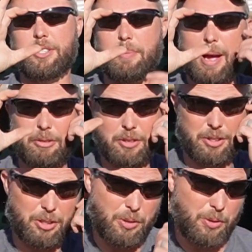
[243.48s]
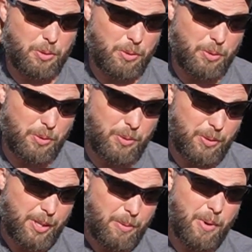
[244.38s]
is about
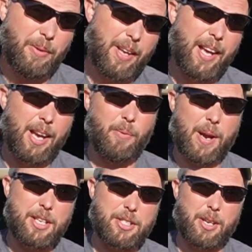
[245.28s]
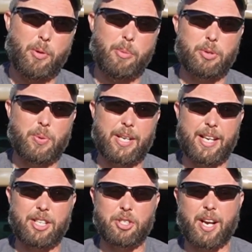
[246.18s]
it ranges anywhere between
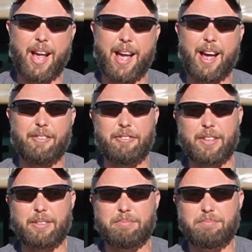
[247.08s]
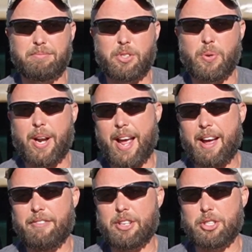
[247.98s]
1.5 and
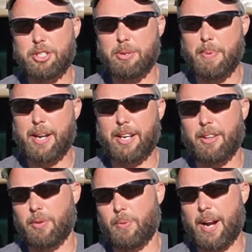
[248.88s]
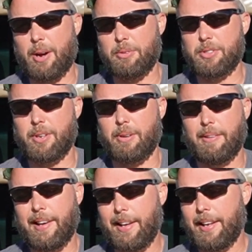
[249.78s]
2.5 inches, depending on the round. So,
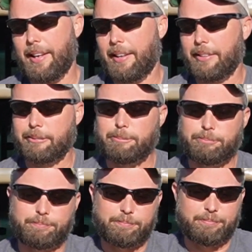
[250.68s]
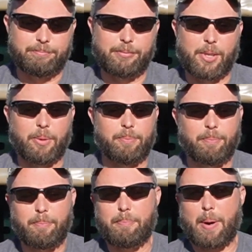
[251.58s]
you know,
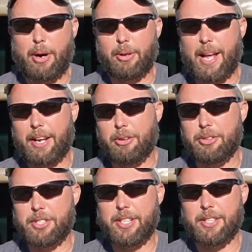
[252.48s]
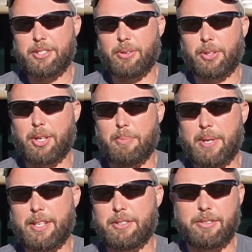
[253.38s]
barrel accuracy is only going to
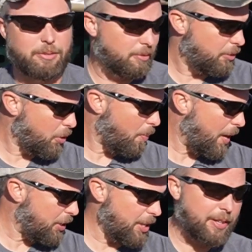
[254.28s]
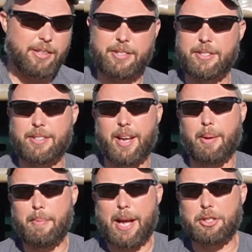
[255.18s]
be so much, and this is not
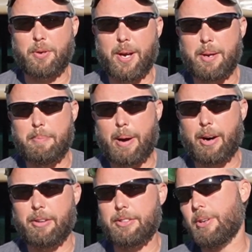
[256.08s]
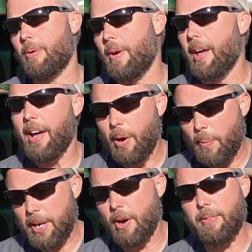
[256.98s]
a match grade barrel. So
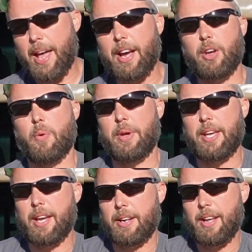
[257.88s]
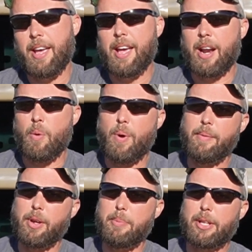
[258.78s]
we know that going in. Now what
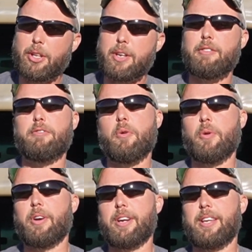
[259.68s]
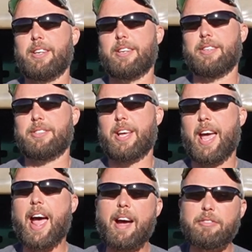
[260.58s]
I'm going to be looking for is,
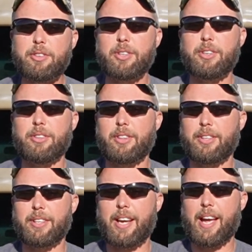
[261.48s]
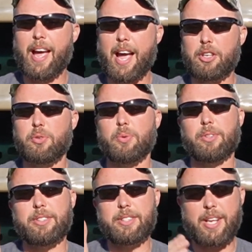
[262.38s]
after the
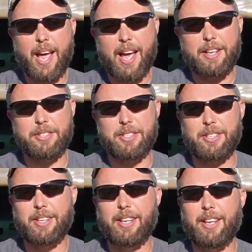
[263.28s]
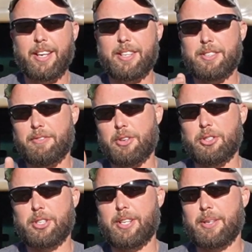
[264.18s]
actual test, is if
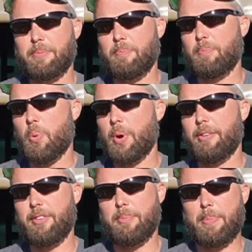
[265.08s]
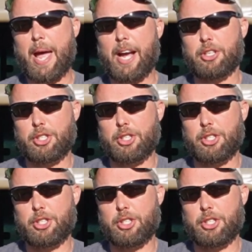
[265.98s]
there's a point of impact